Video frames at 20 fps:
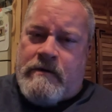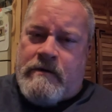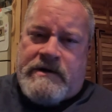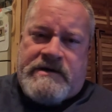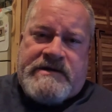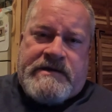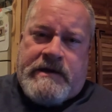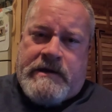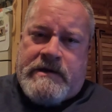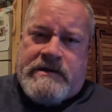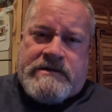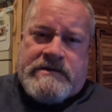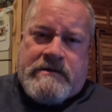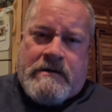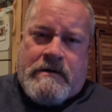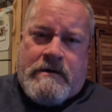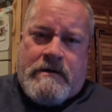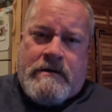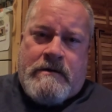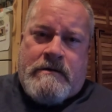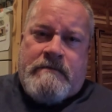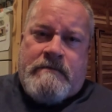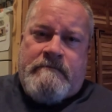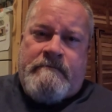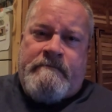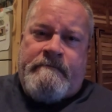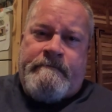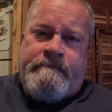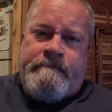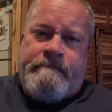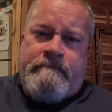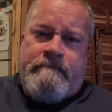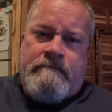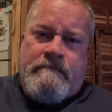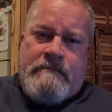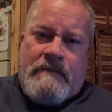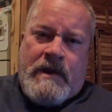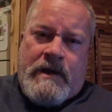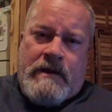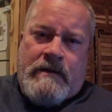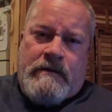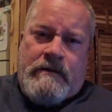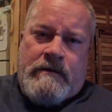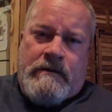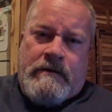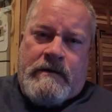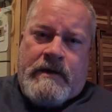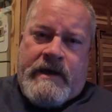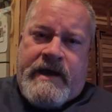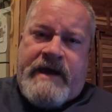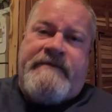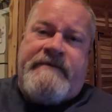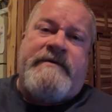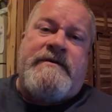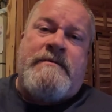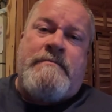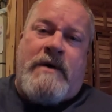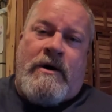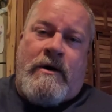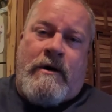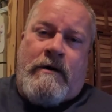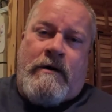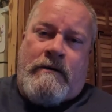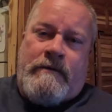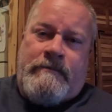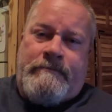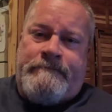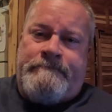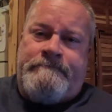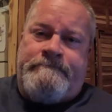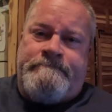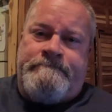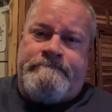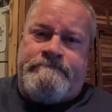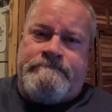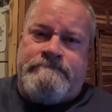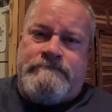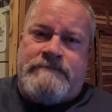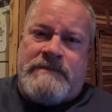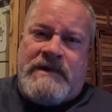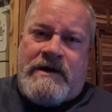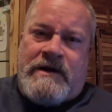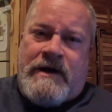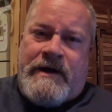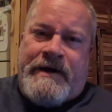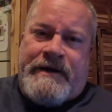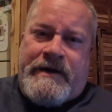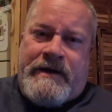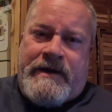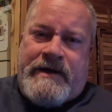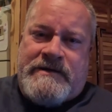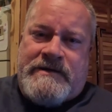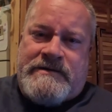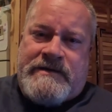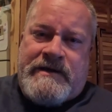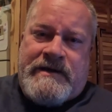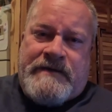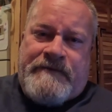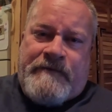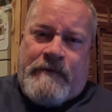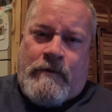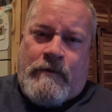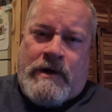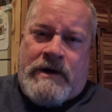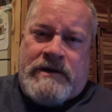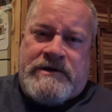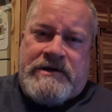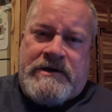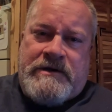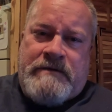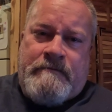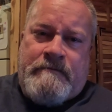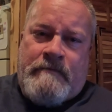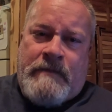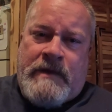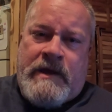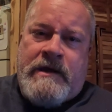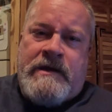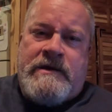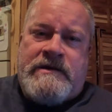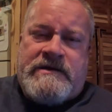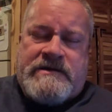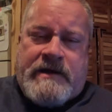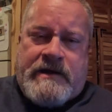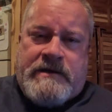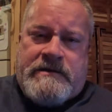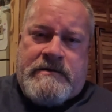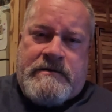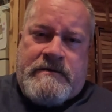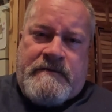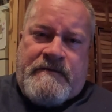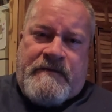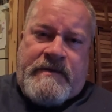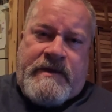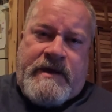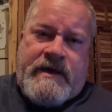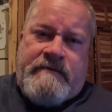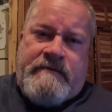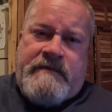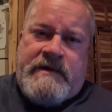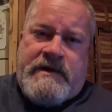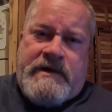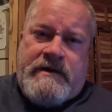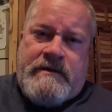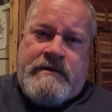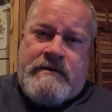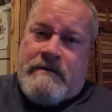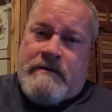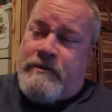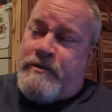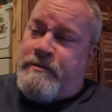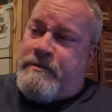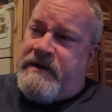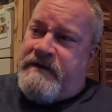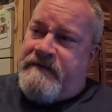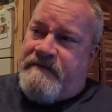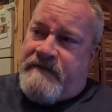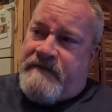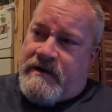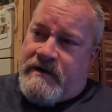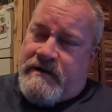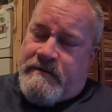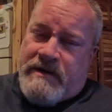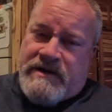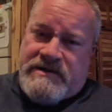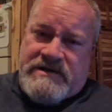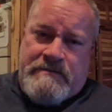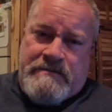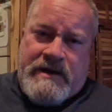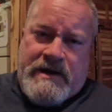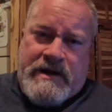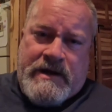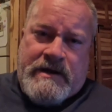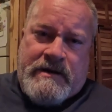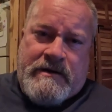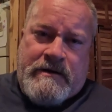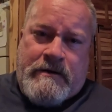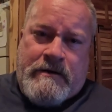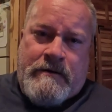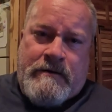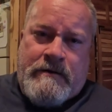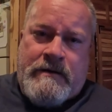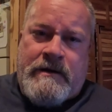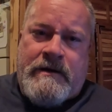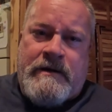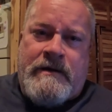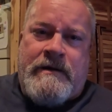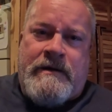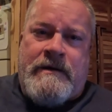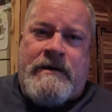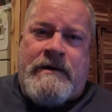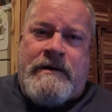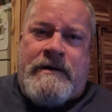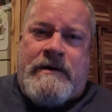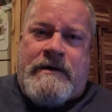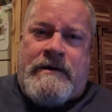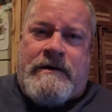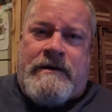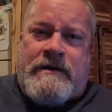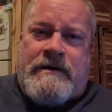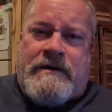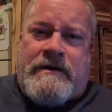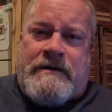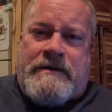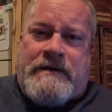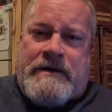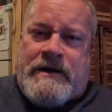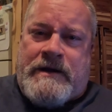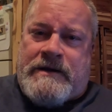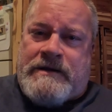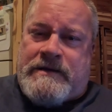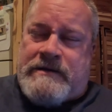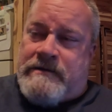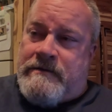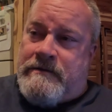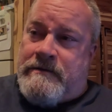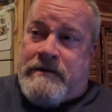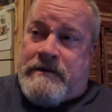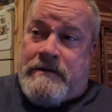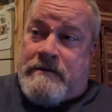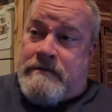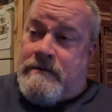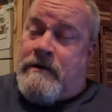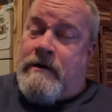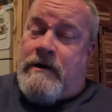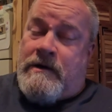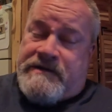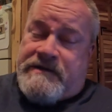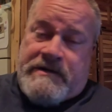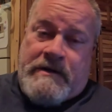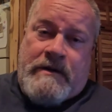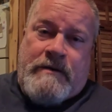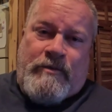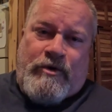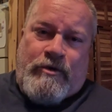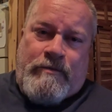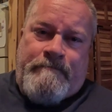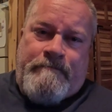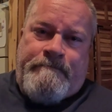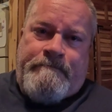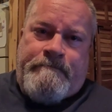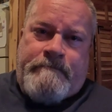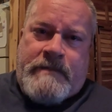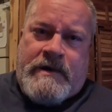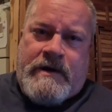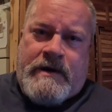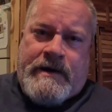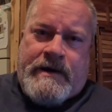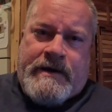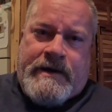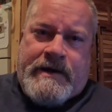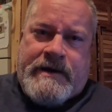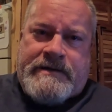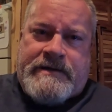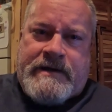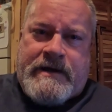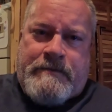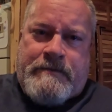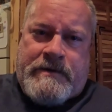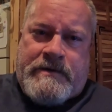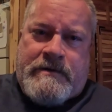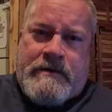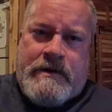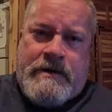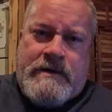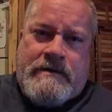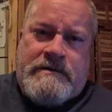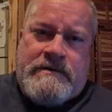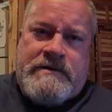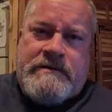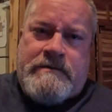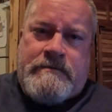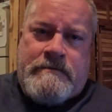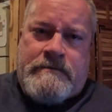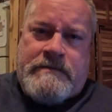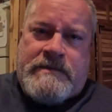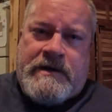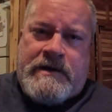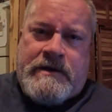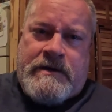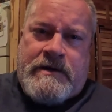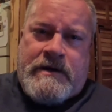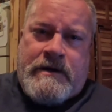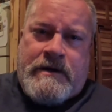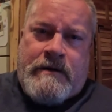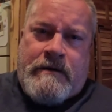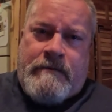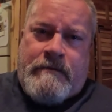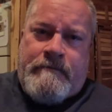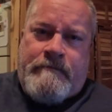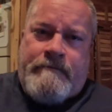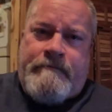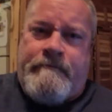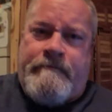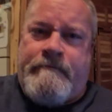I want to see this dog having a ball. All right, guys, thanks for watching. Stay tuned for that video. I'm going to be a very busy man here uh, the next, hell, all summer. All right, guys, happy trails. Take care.